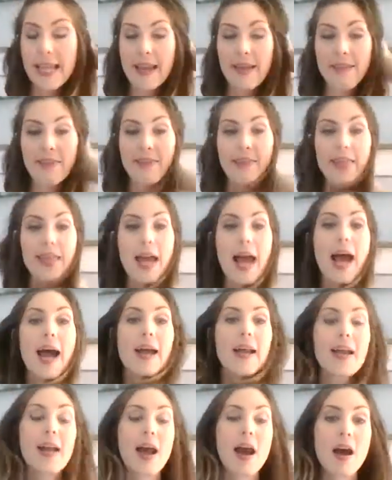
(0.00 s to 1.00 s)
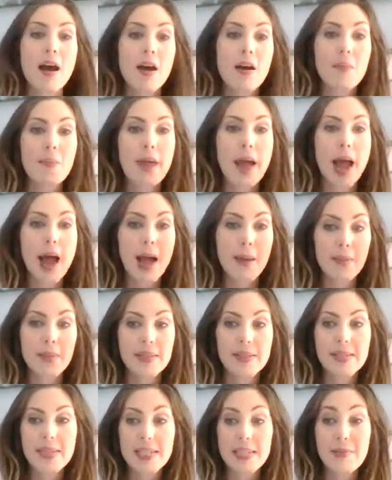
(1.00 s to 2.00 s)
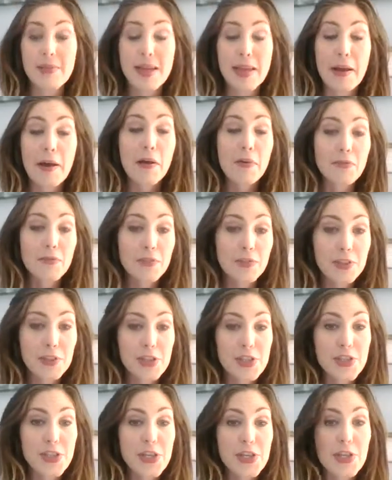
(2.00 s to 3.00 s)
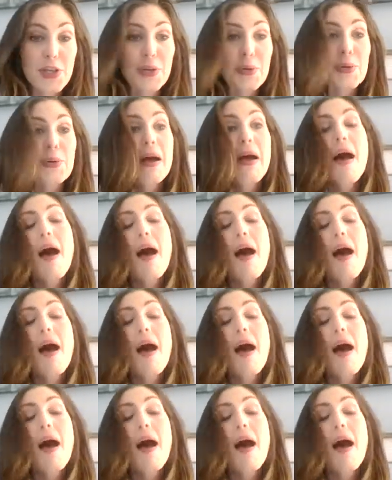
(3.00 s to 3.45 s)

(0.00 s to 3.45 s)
If that happens to be helpful to you,